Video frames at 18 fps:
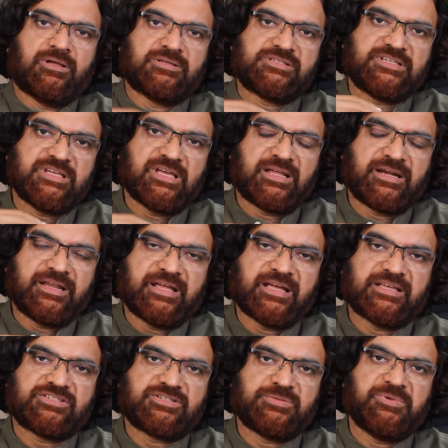CRA
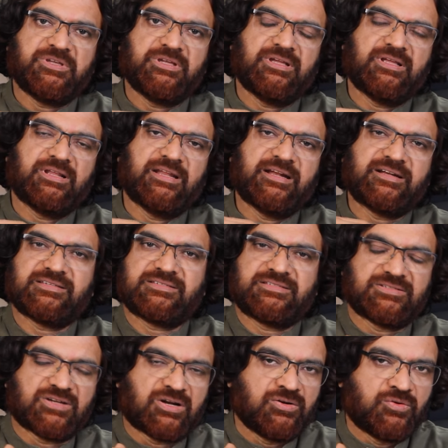has to be, let
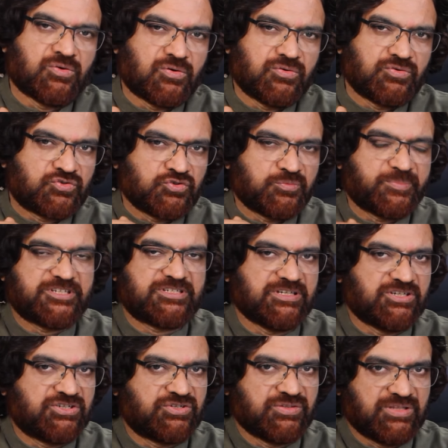us not go too
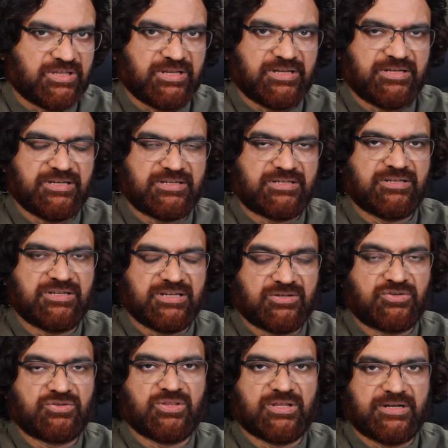much into the
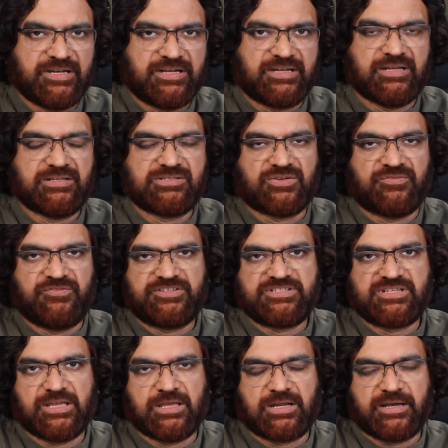details of
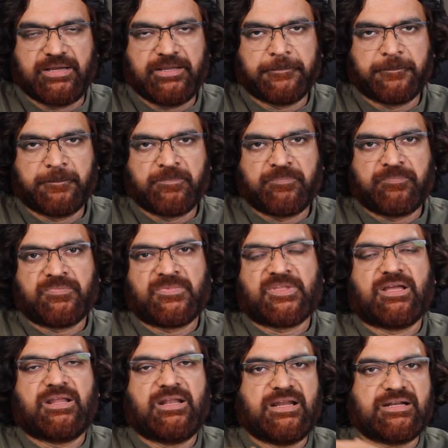CRA.
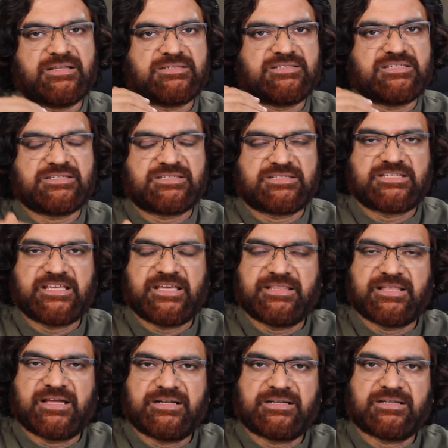Let us just
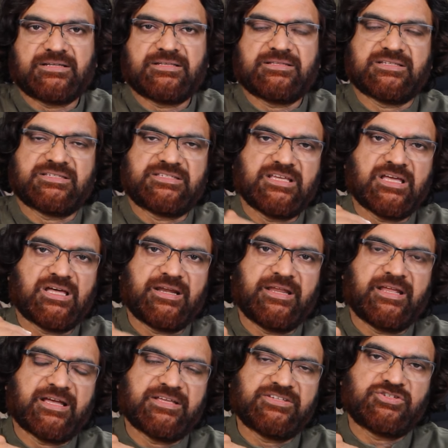say that the
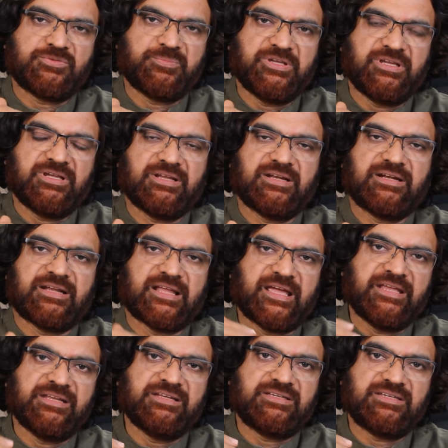CRA has to be
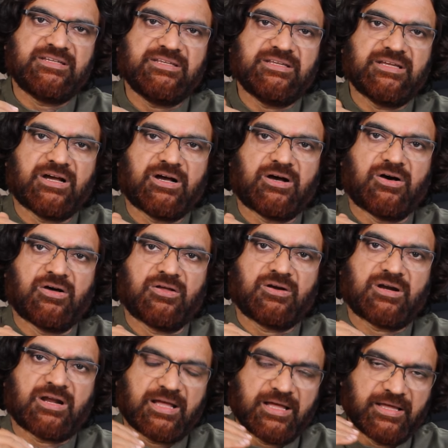90
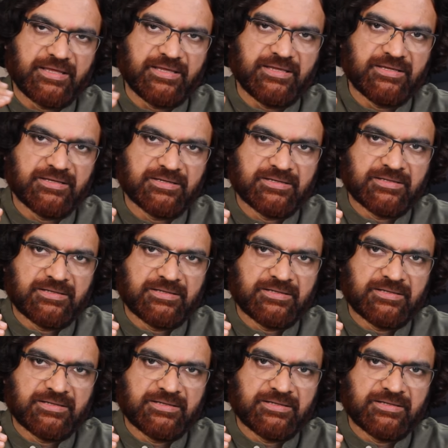or high.